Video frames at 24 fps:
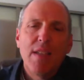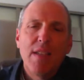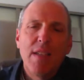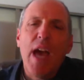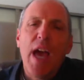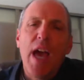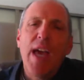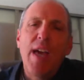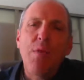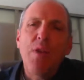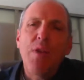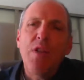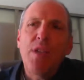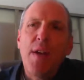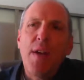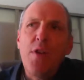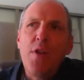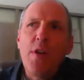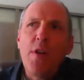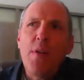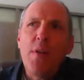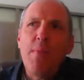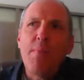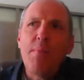yeah, it was
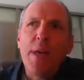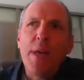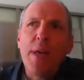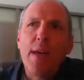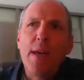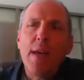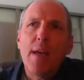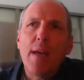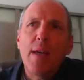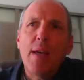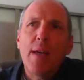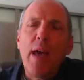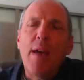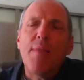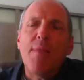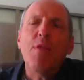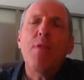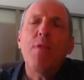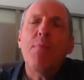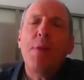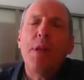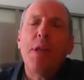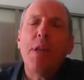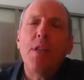every
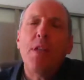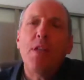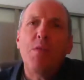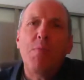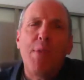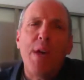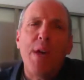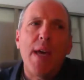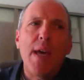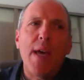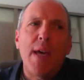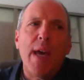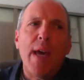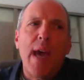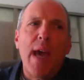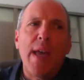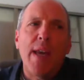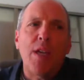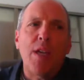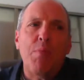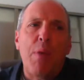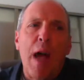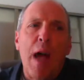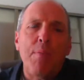bit as big
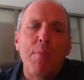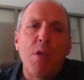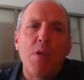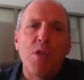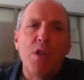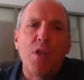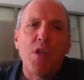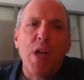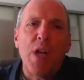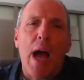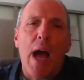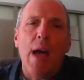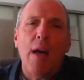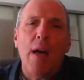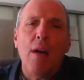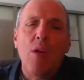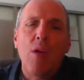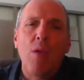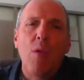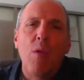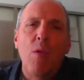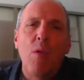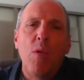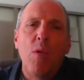and as popular as
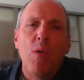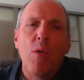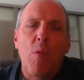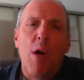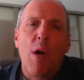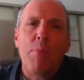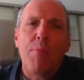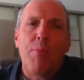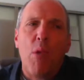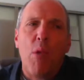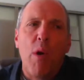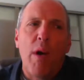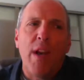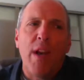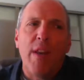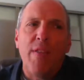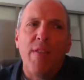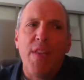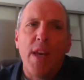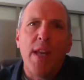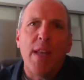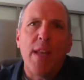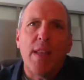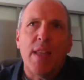Yahoo at one point,
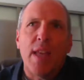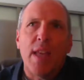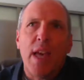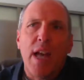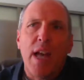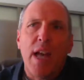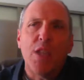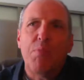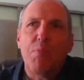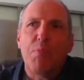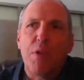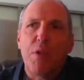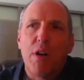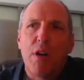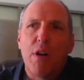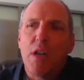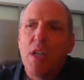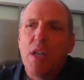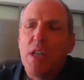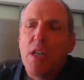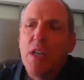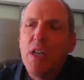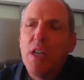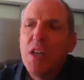and then it hit the
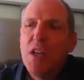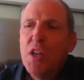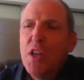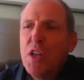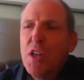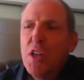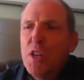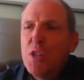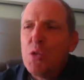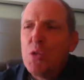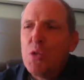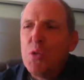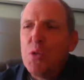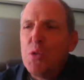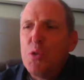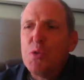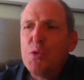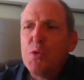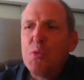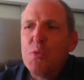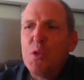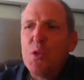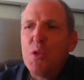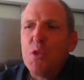iceberg. And so
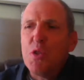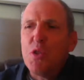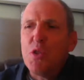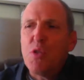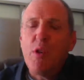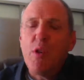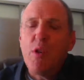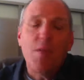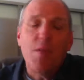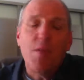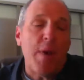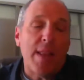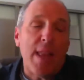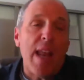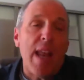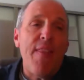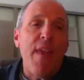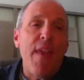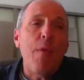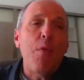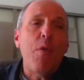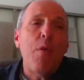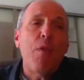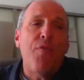there's stories about that.
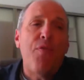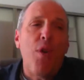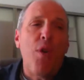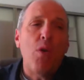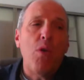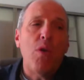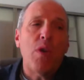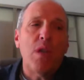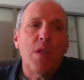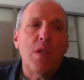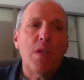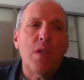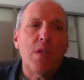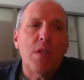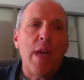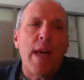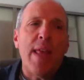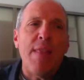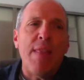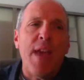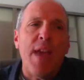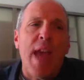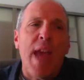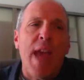And they were focused
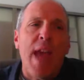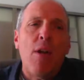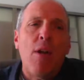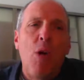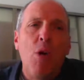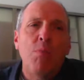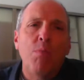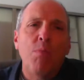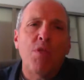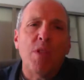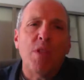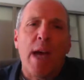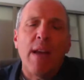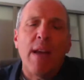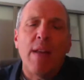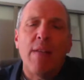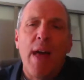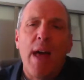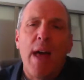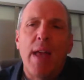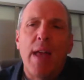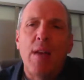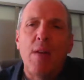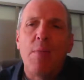the at home side of
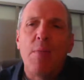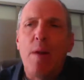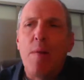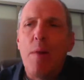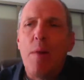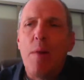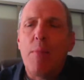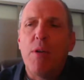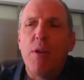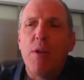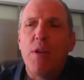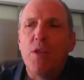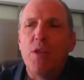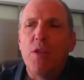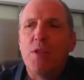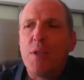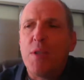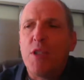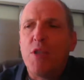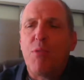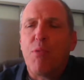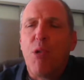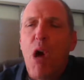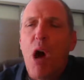that. You may remember is
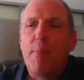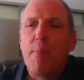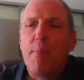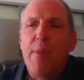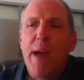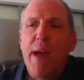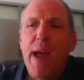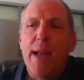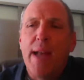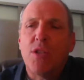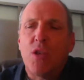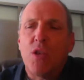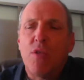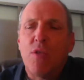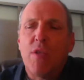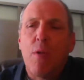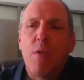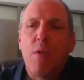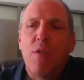broadband. So they were